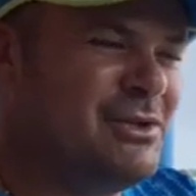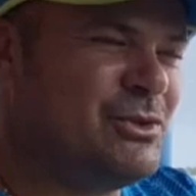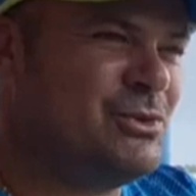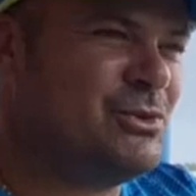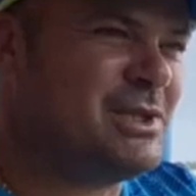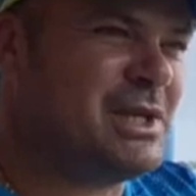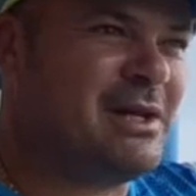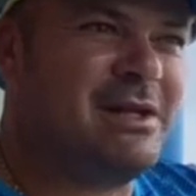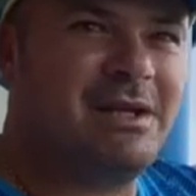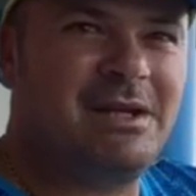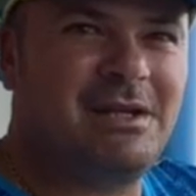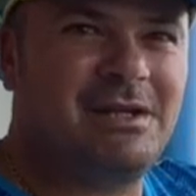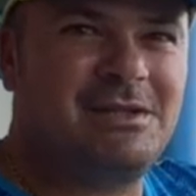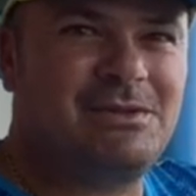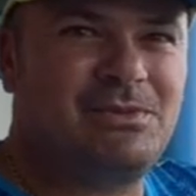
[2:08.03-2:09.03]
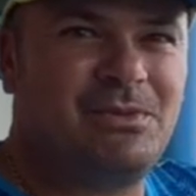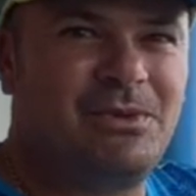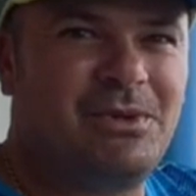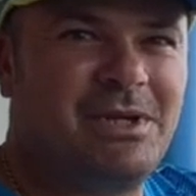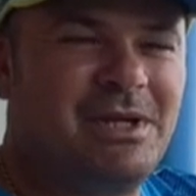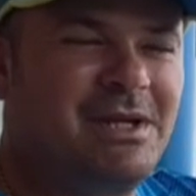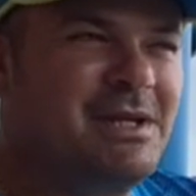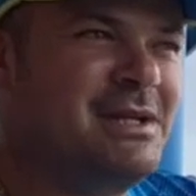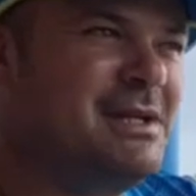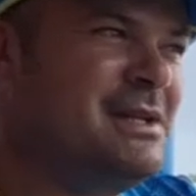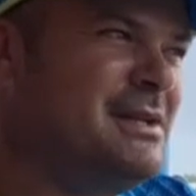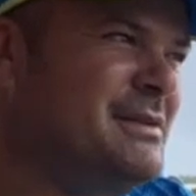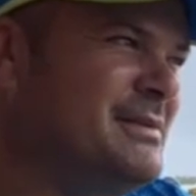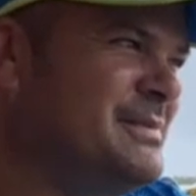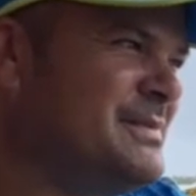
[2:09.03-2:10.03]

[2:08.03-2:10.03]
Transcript: two tail enders walking in.